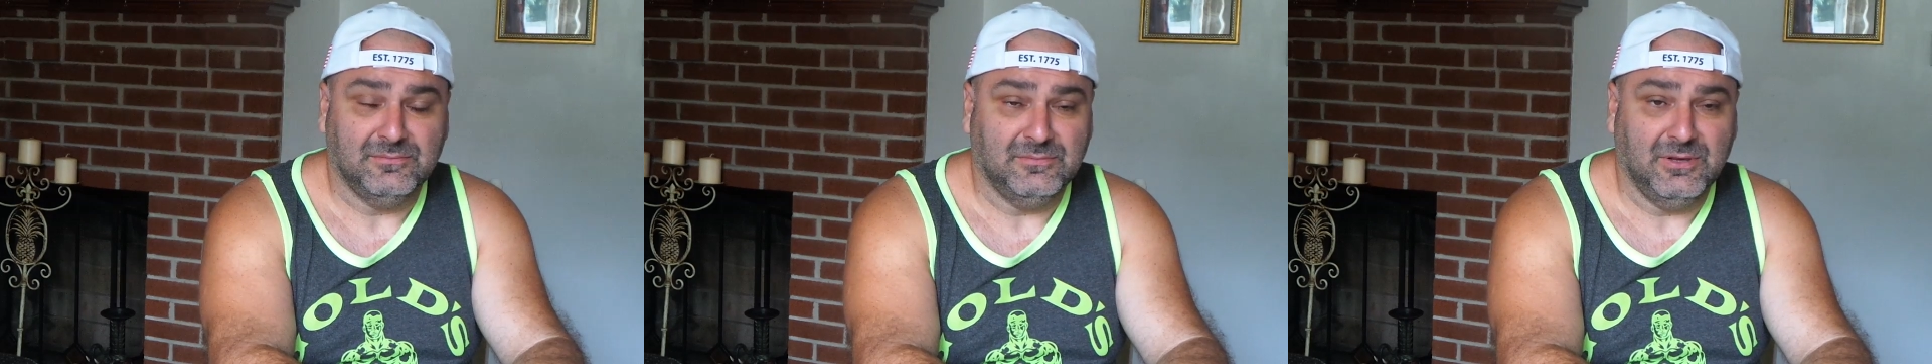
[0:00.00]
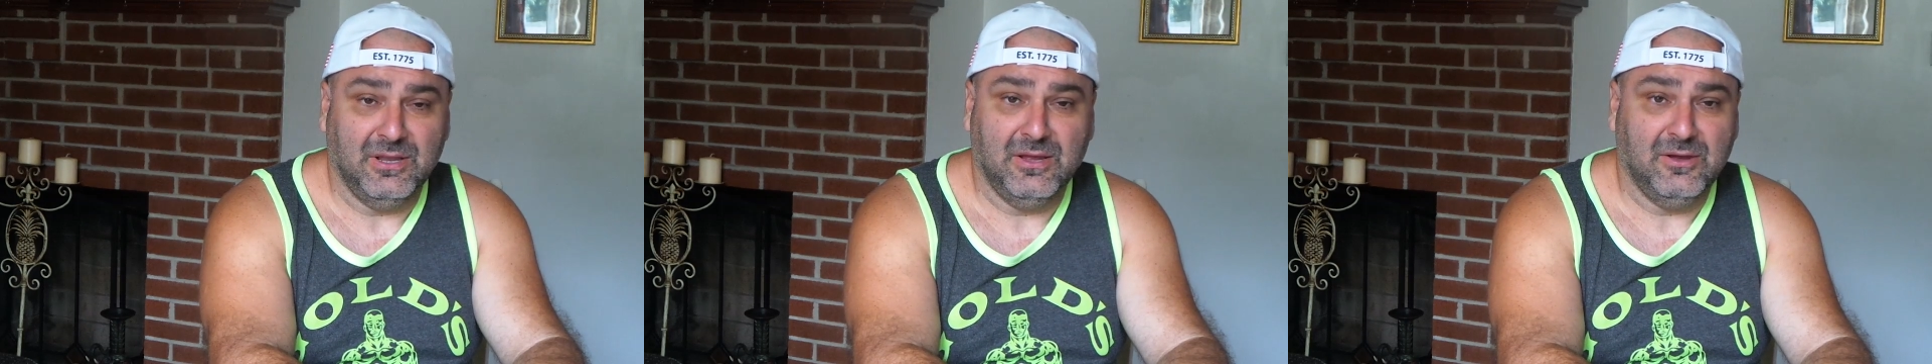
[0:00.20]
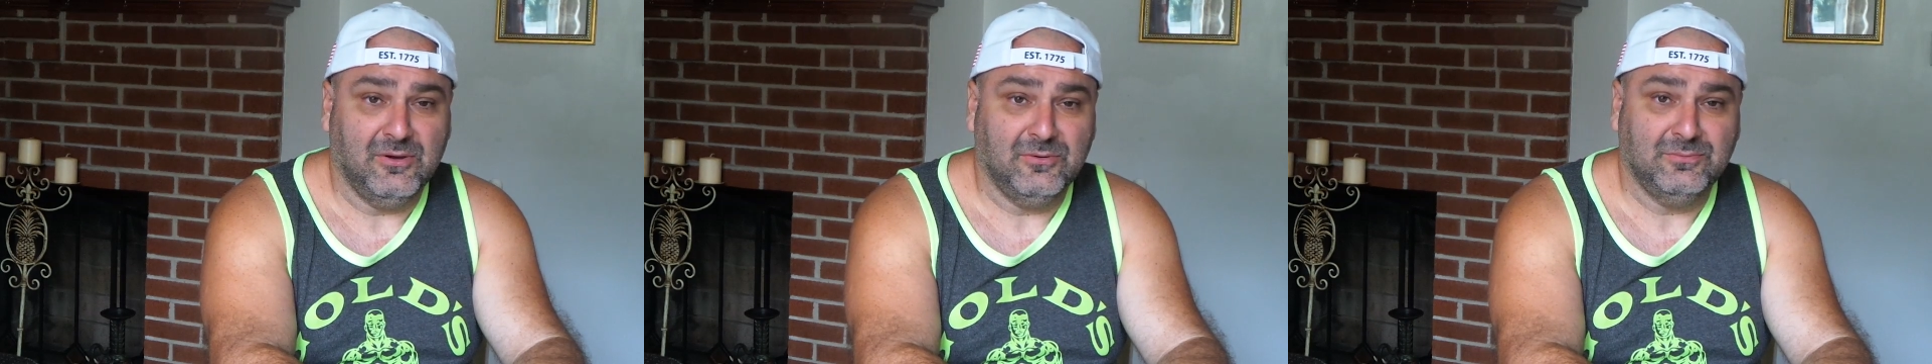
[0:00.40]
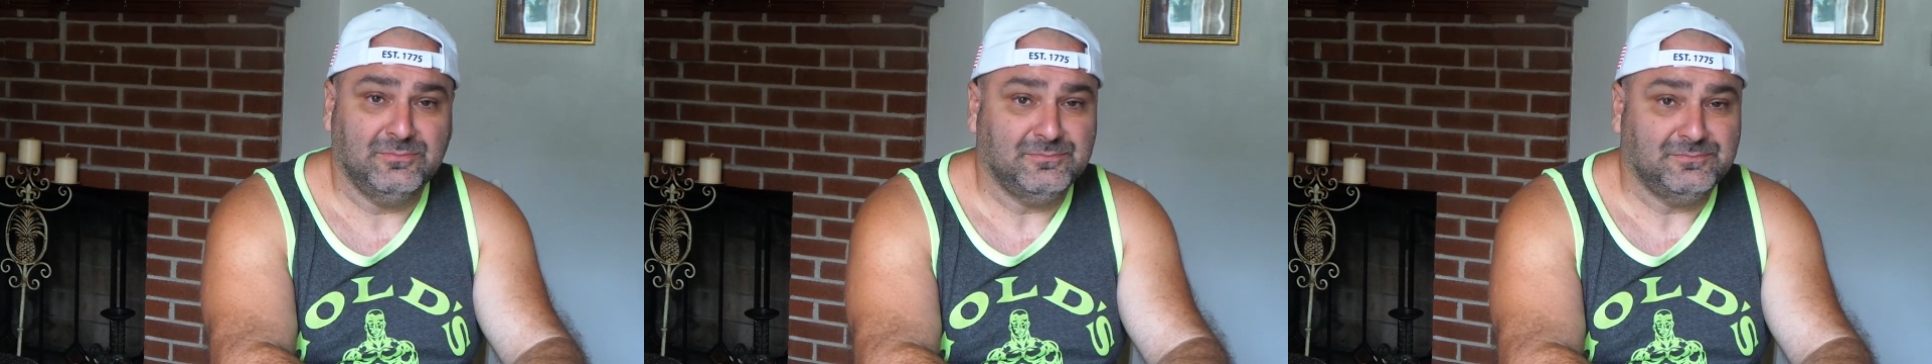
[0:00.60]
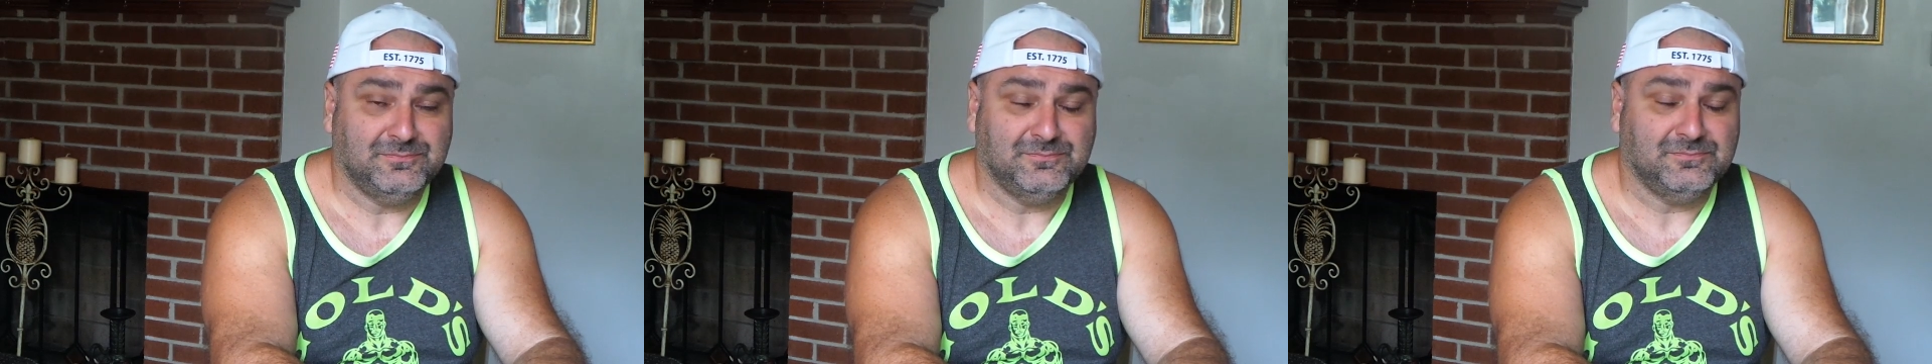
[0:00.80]
no,
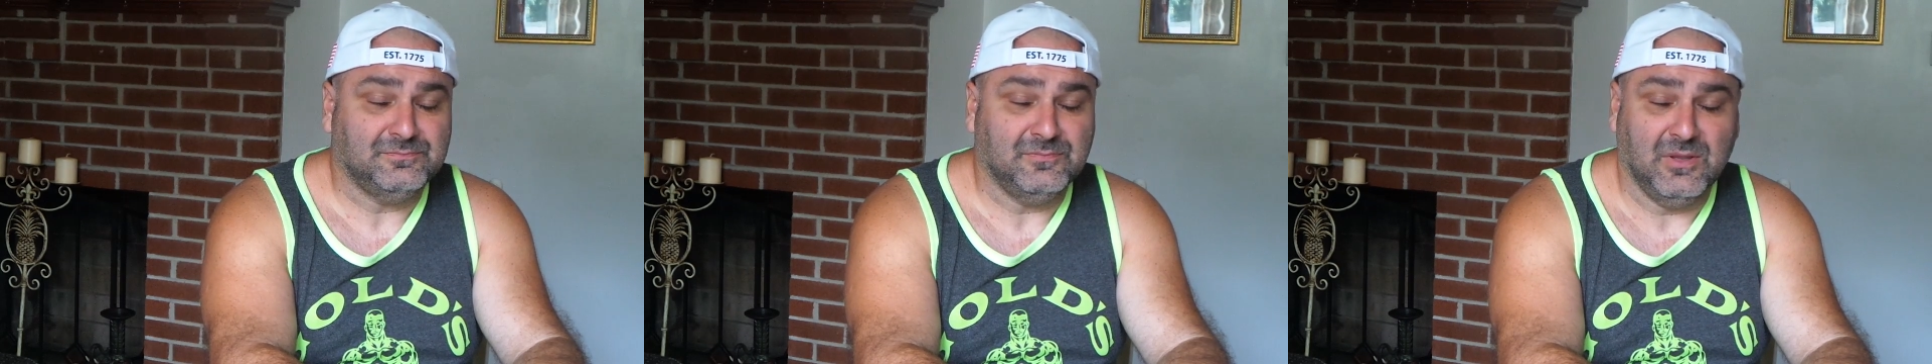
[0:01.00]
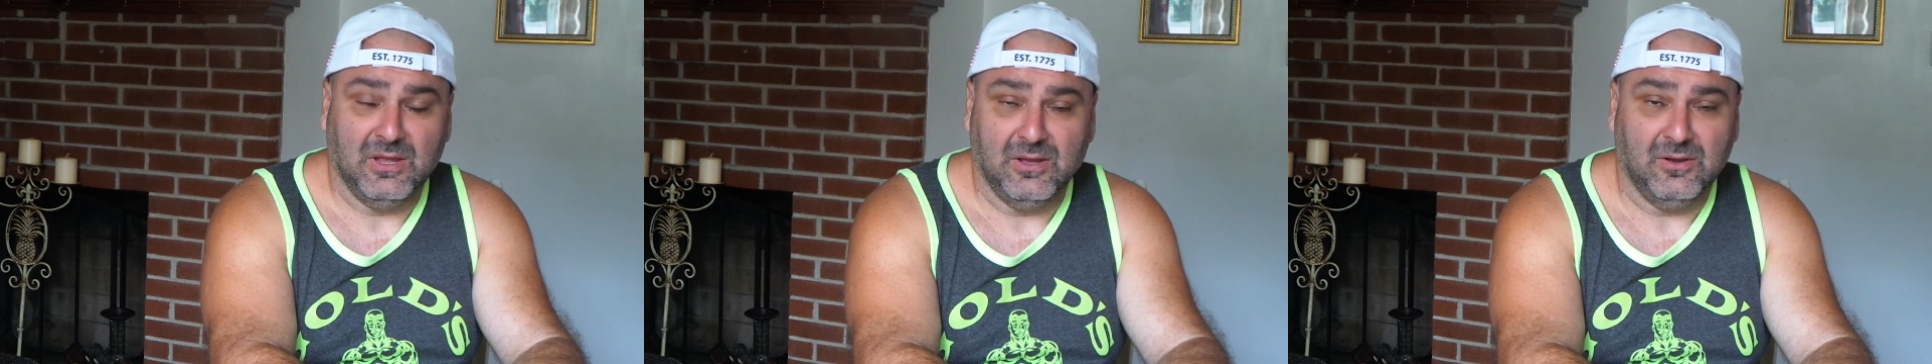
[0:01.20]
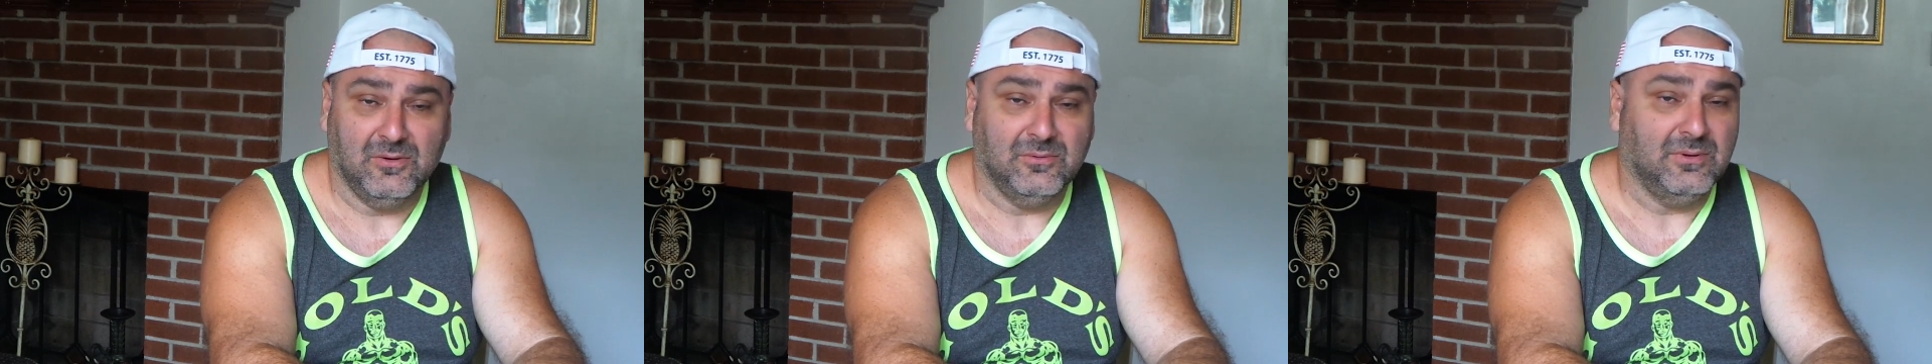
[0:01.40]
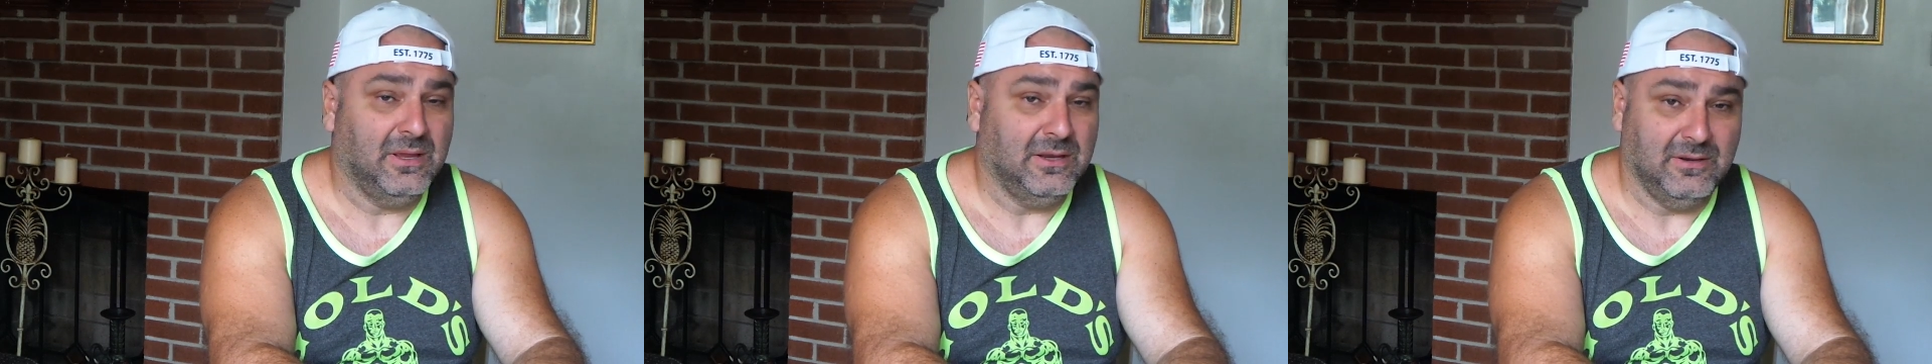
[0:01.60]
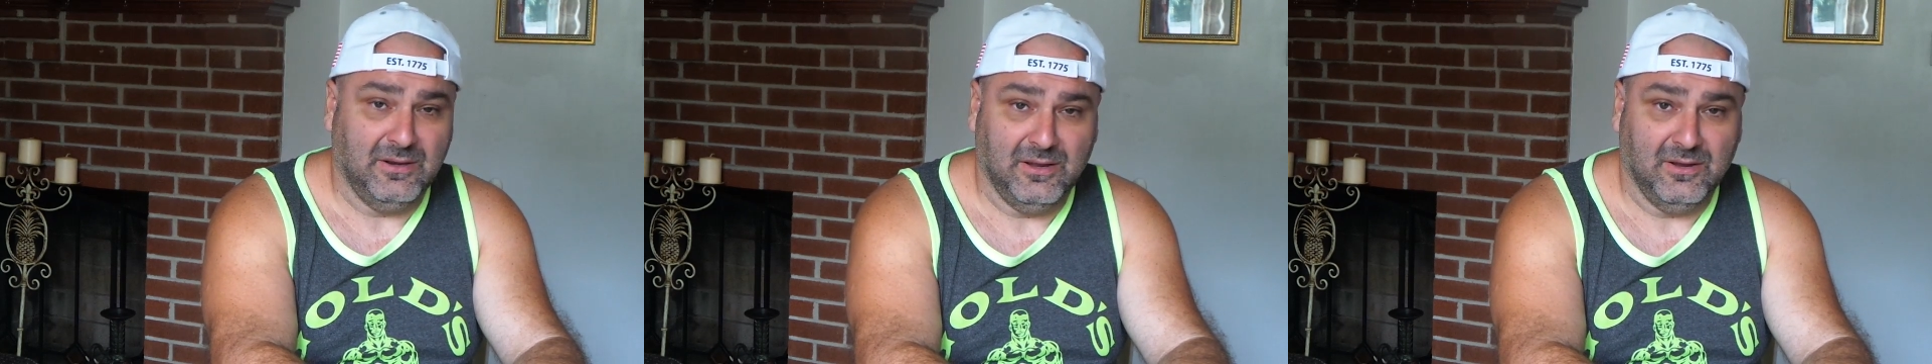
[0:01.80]
no,
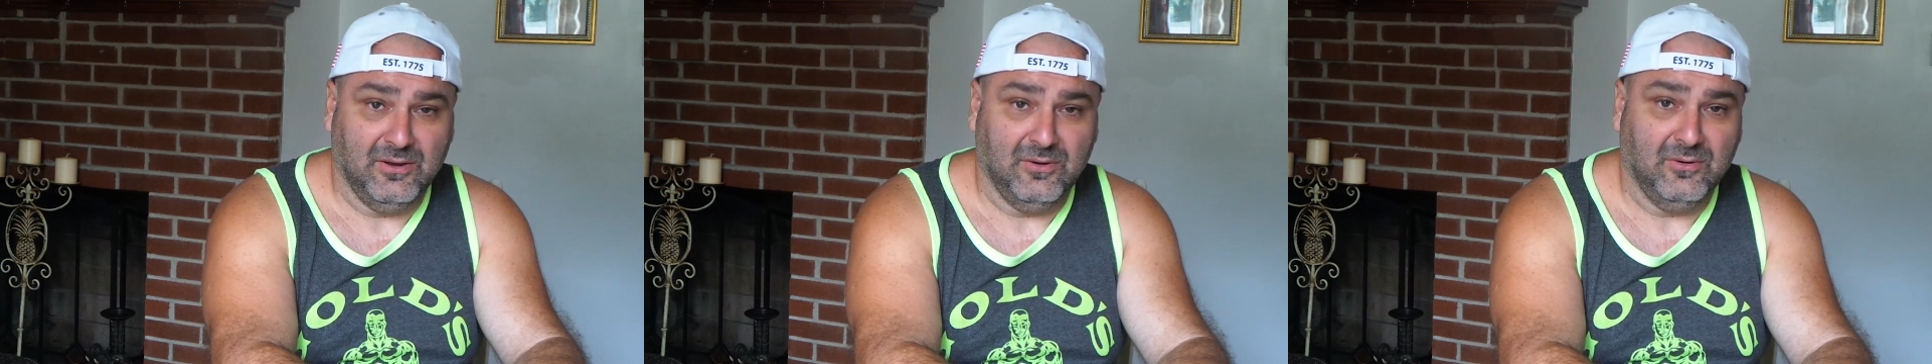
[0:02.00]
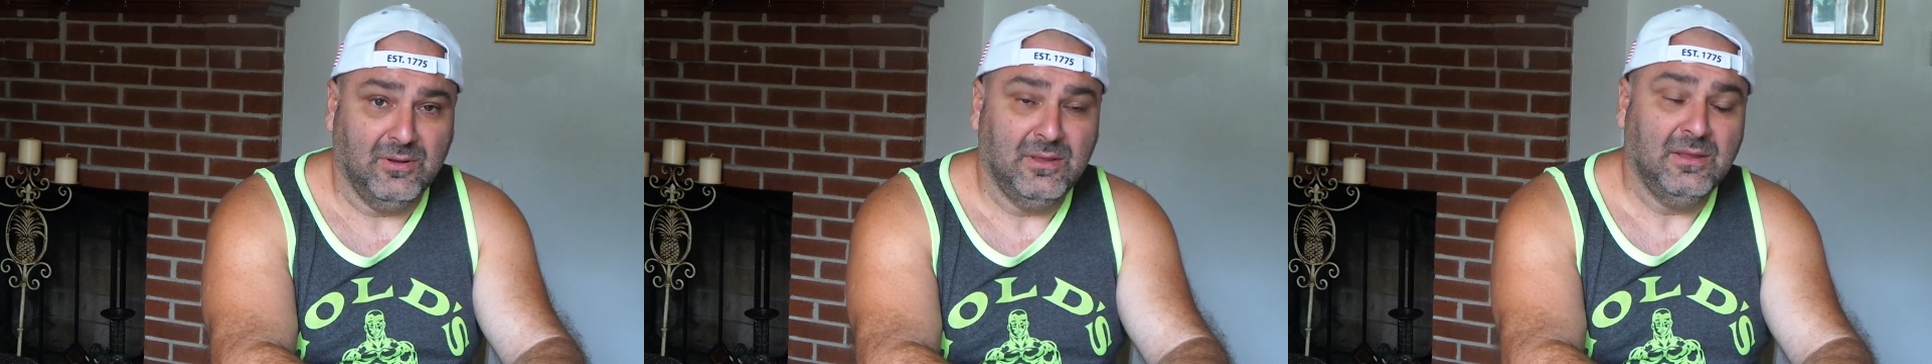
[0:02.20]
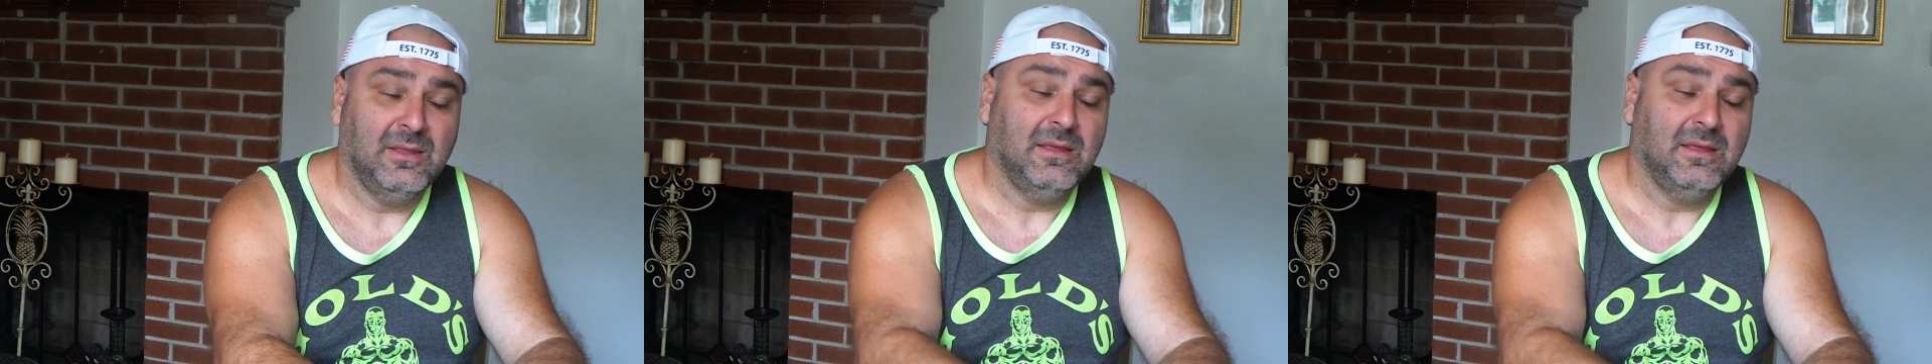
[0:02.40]
and no.